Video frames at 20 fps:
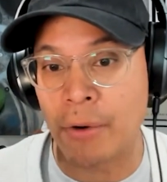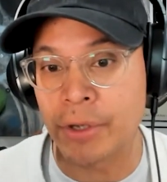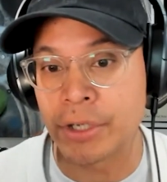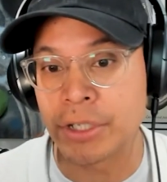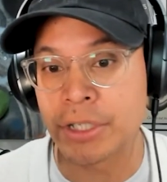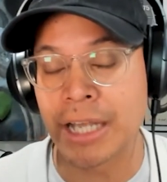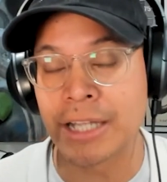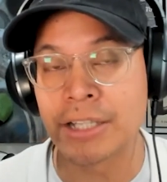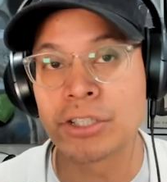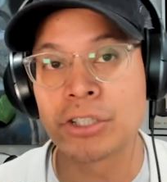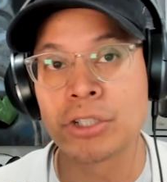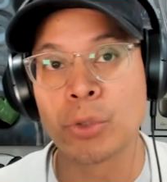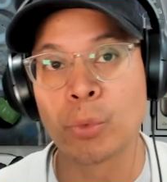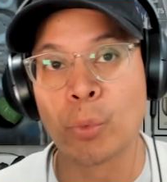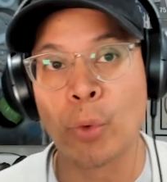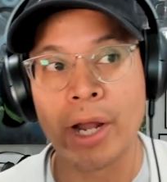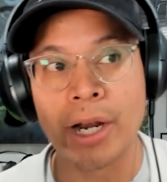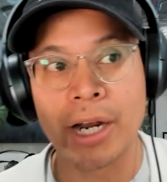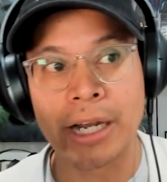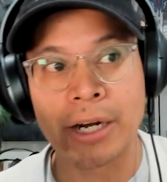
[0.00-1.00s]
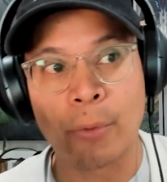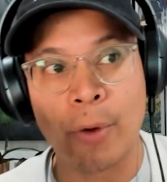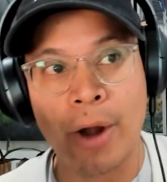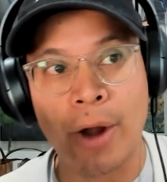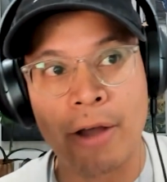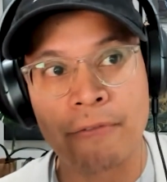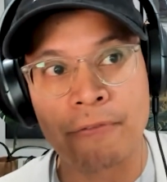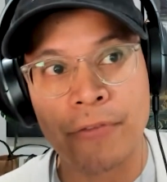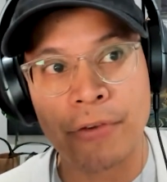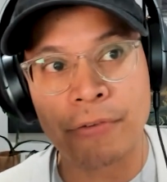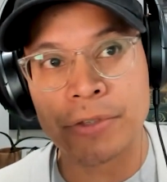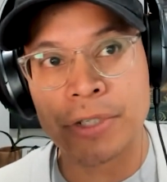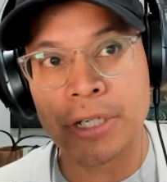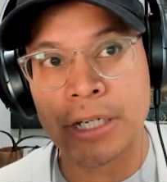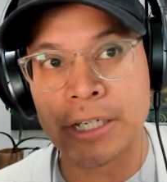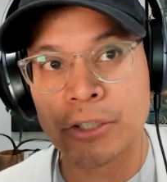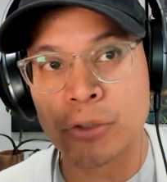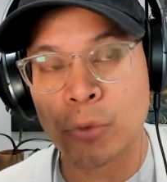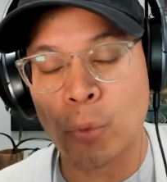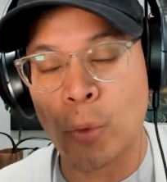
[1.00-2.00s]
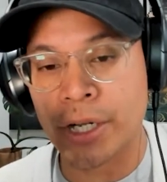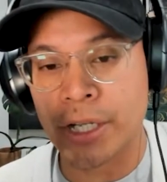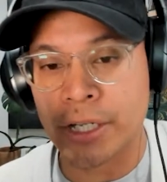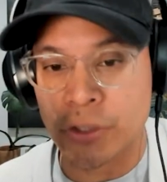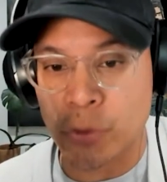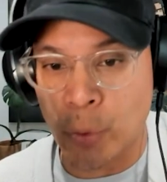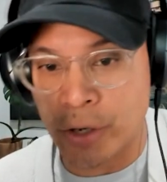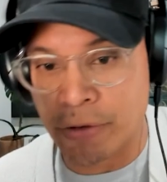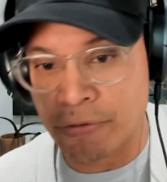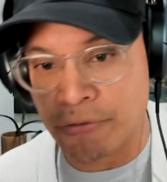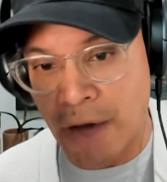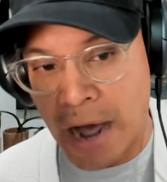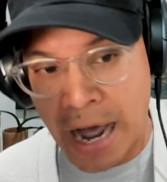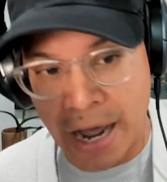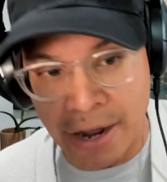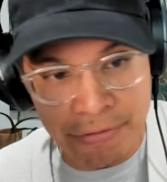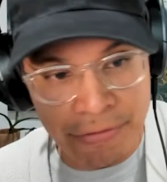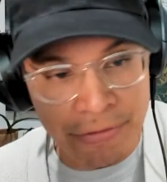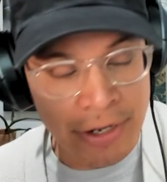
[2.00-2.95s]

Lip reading: it tends to run like around 15, 20, and 25.